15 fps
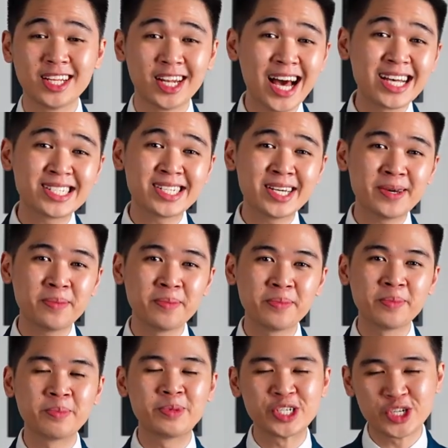The last
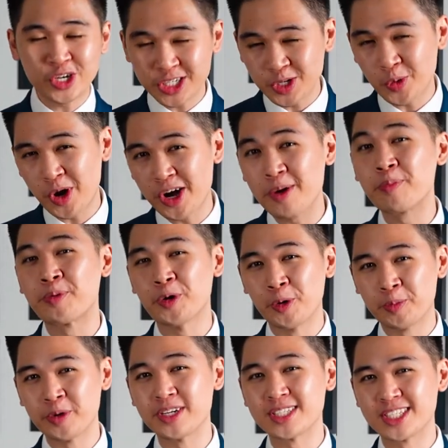tip, be sure to wear
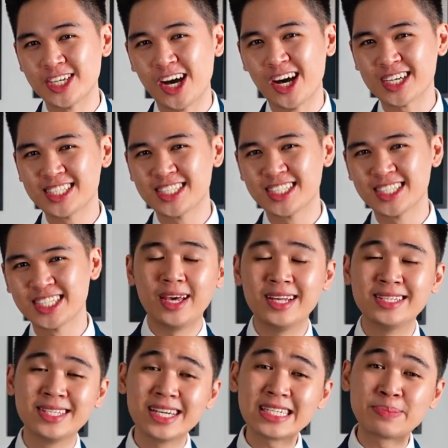appropriate socks.
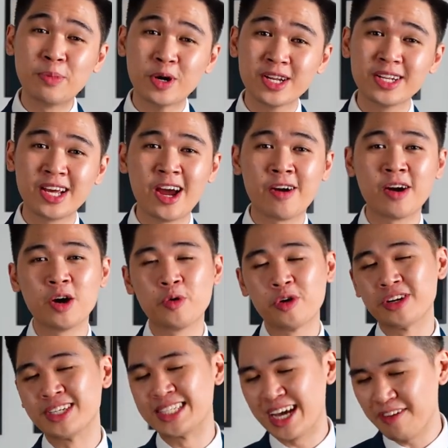In this modern era,
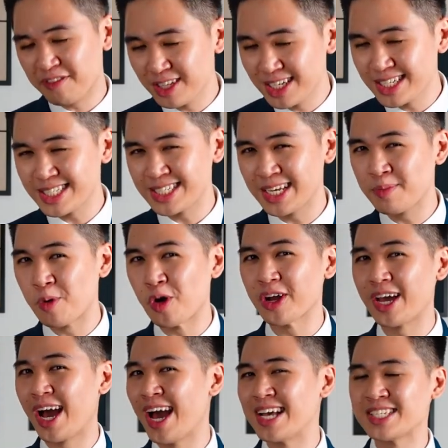we're definitely seeing more
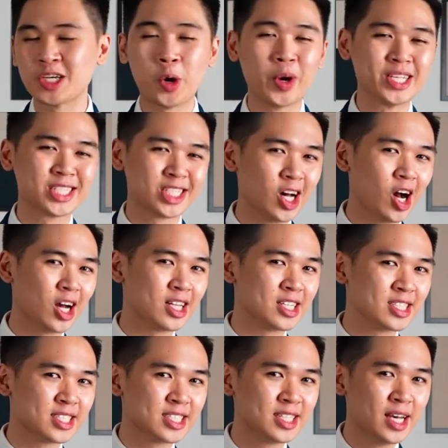guys going
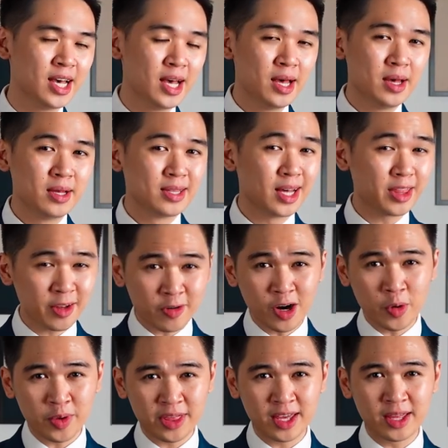sockless. Nothing
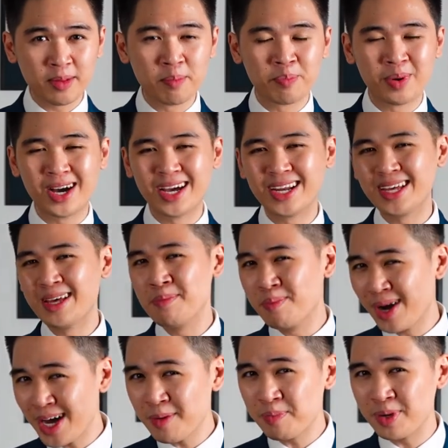wrong with it, but in
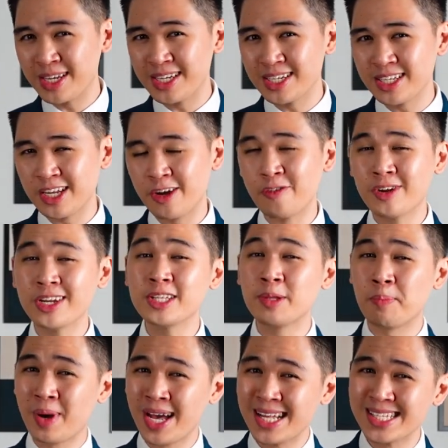my opinion, it really
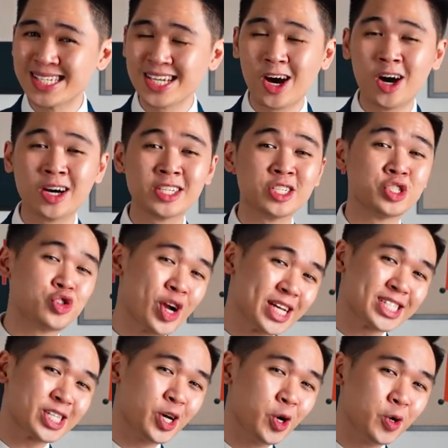depends on the
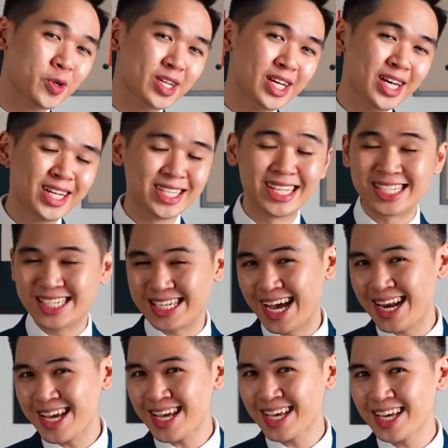dress code, the
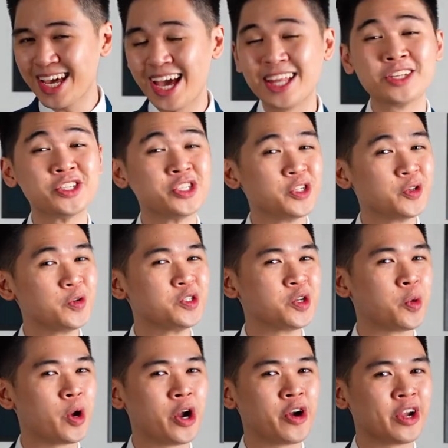setting, and the shoes
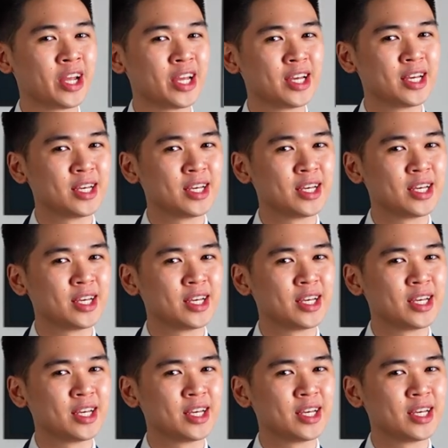you're wearing.